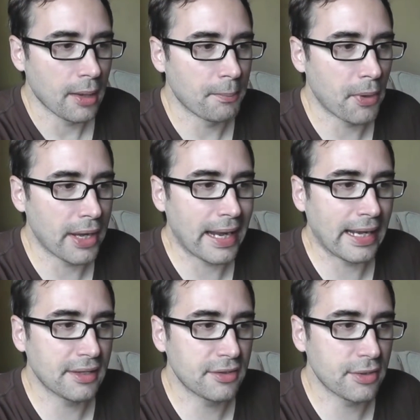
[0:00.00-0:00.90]
but I
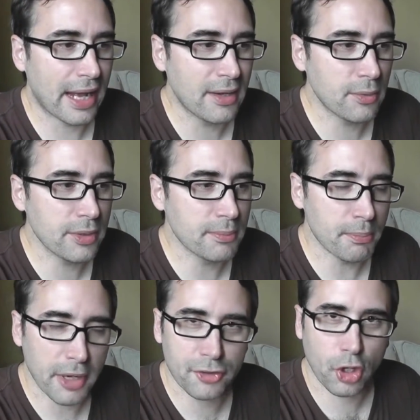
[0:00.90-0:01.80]
hadn't written
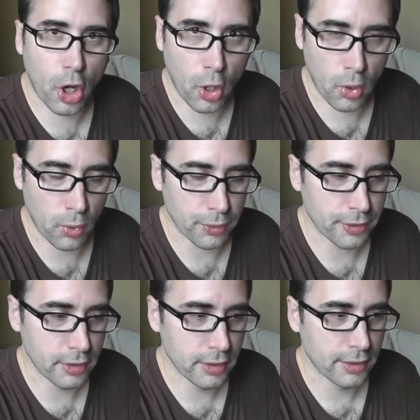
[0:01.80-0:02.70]
much code.
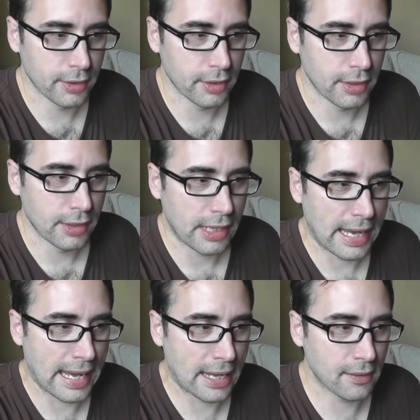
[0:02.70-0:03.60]

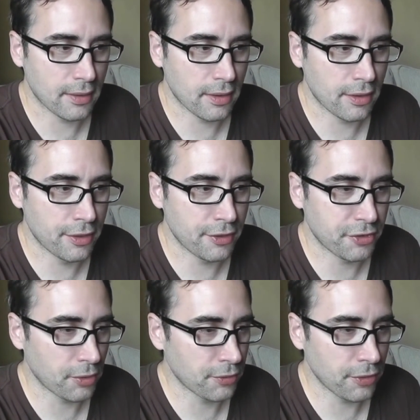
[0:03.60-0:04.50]
And
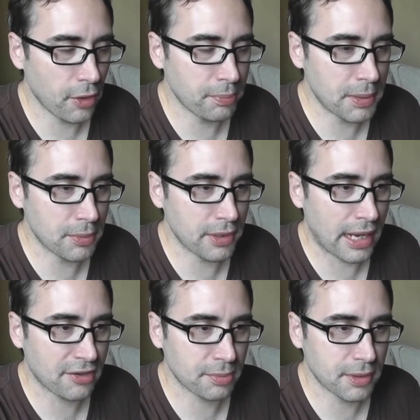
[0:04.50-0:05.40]
so though people would
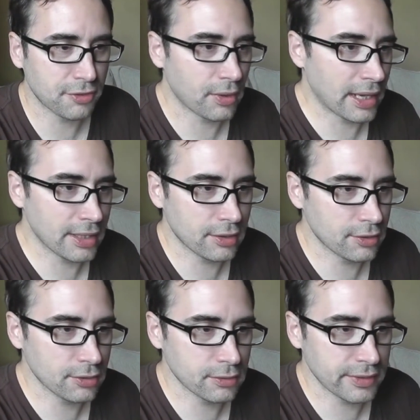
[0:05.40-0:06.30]
ask me, so how do you
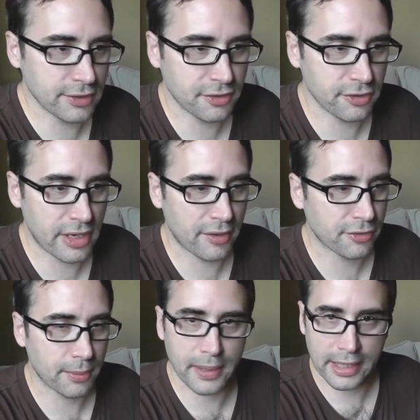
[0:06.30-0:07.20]
do this in
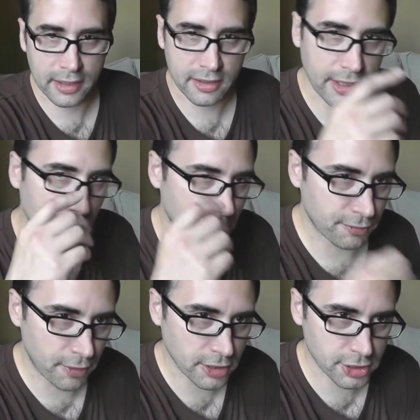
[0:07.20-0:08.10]
JavaScript? And I could tell you what
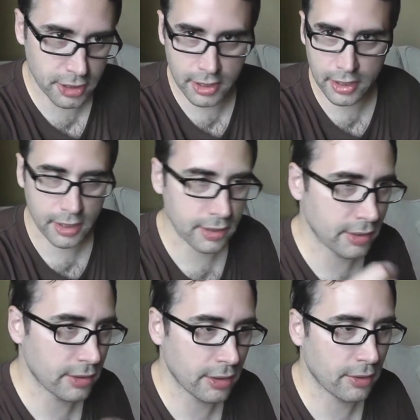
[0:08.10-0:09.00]
function,
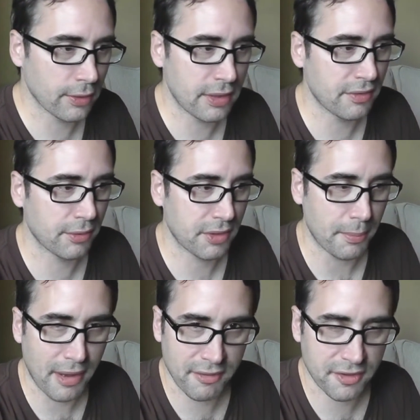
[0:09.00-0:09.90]
and even what the
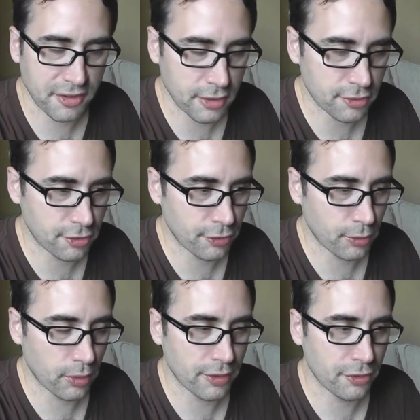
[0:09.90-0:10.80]
method signatures
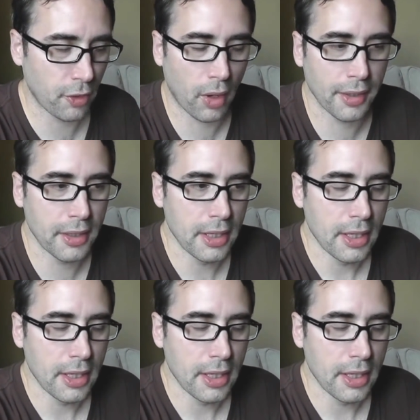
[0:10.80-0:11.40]
were and so on.